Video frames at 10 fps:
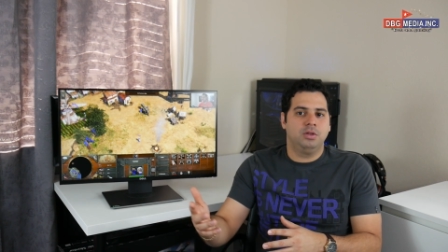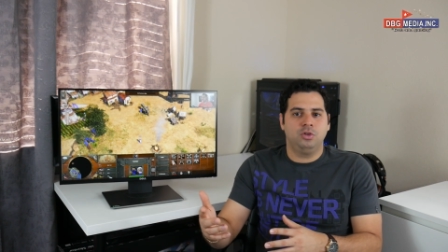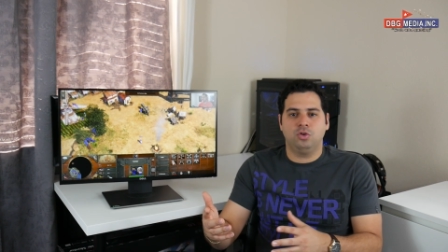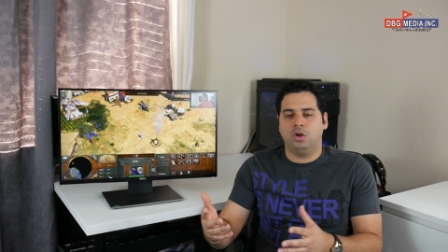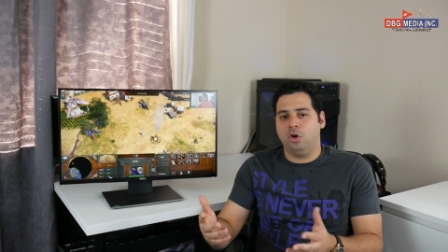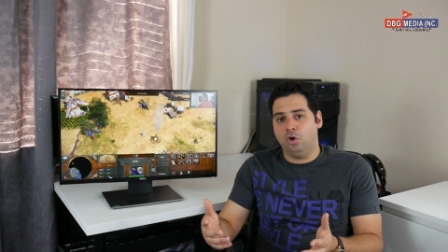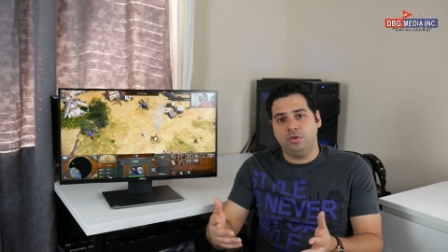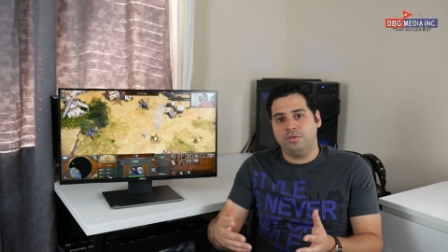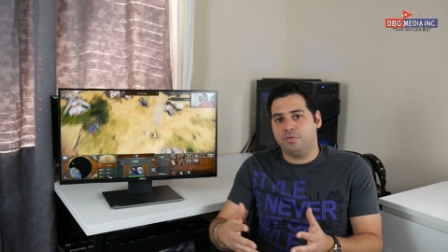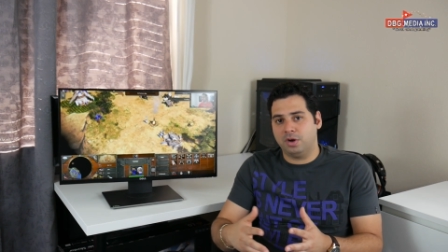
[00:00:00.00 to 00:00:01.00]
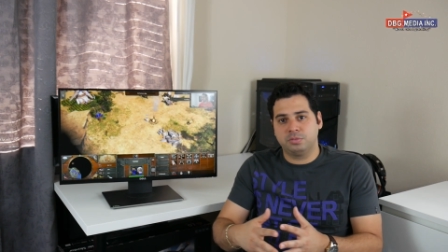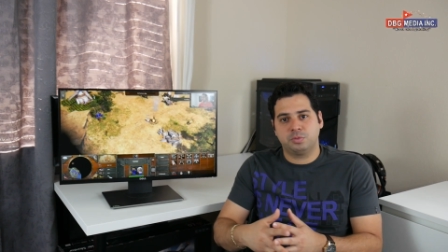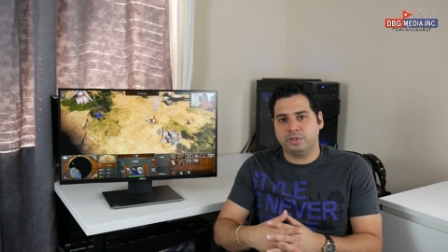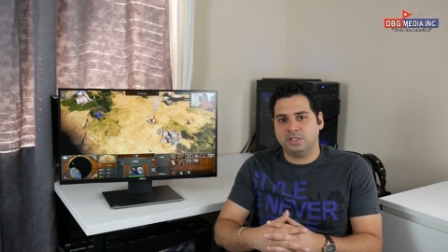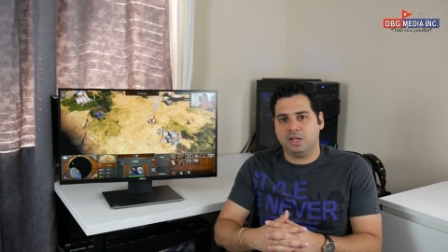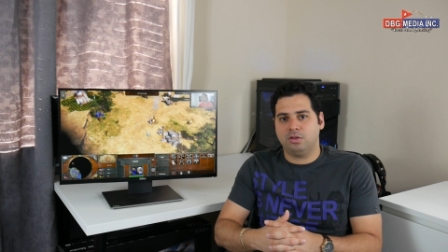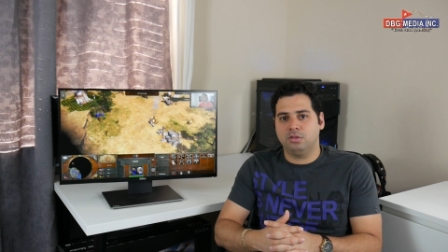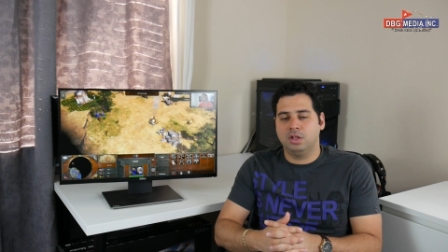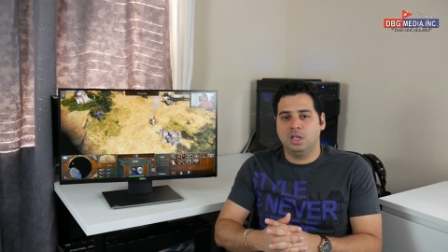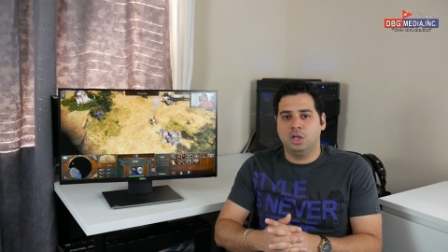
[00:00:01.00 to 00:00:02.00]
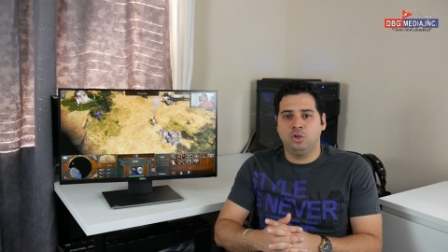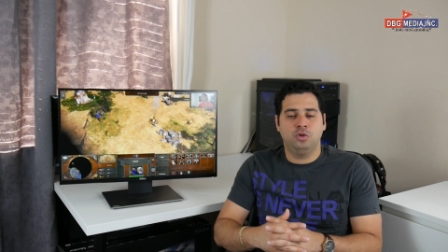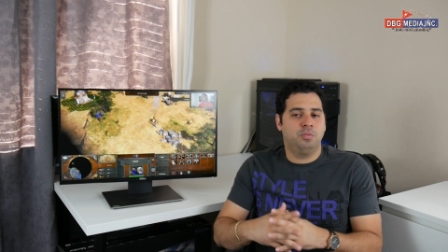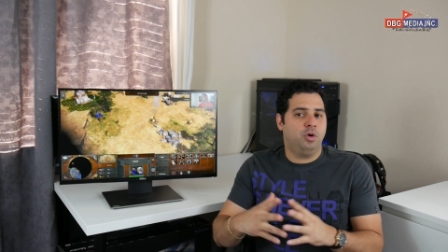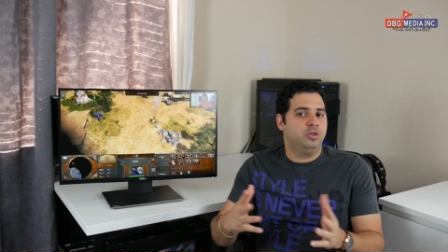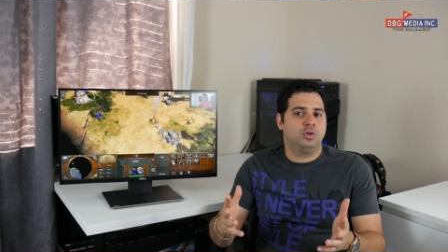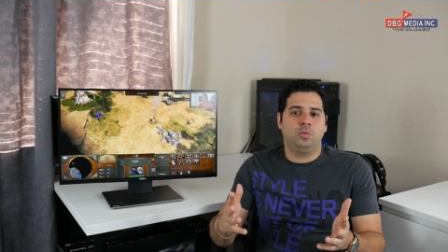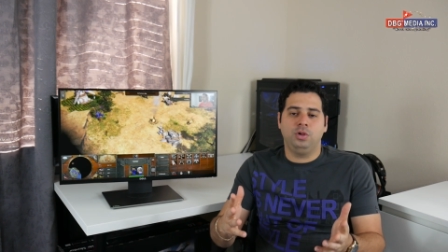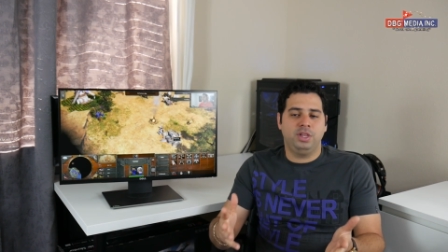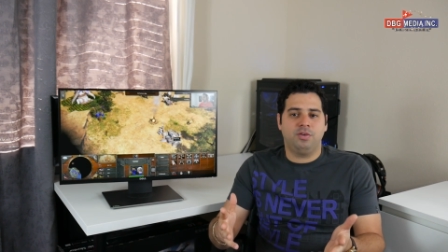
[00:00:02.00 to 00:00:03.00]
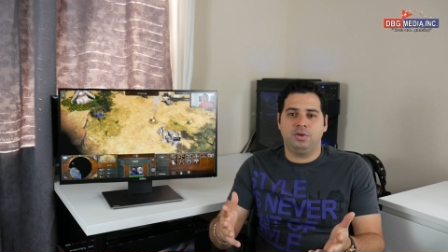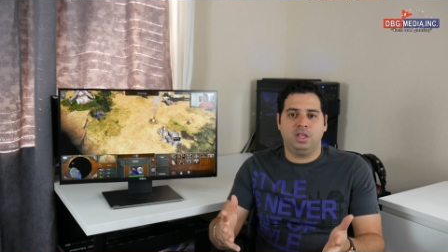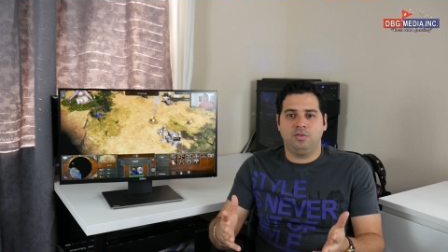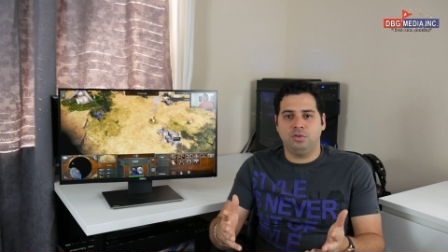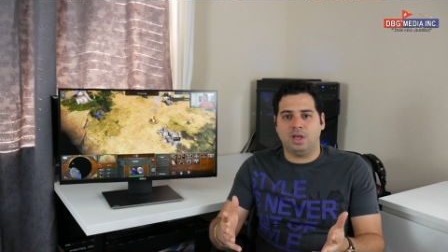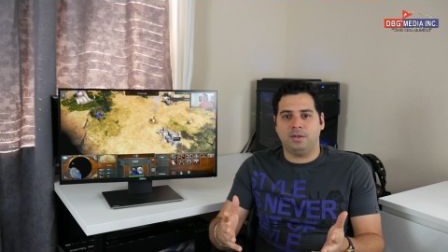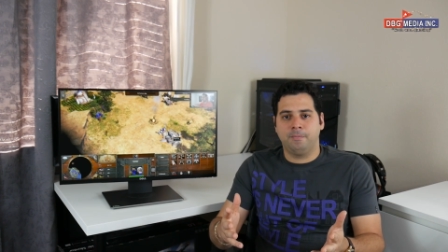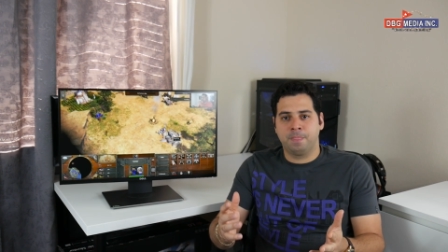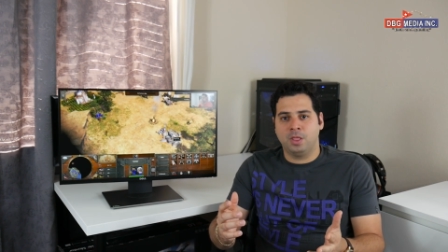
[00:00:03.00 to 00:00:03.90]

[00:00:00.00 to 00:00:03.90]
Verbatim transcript: you know, 100 frames per second, your monitor will never give you that.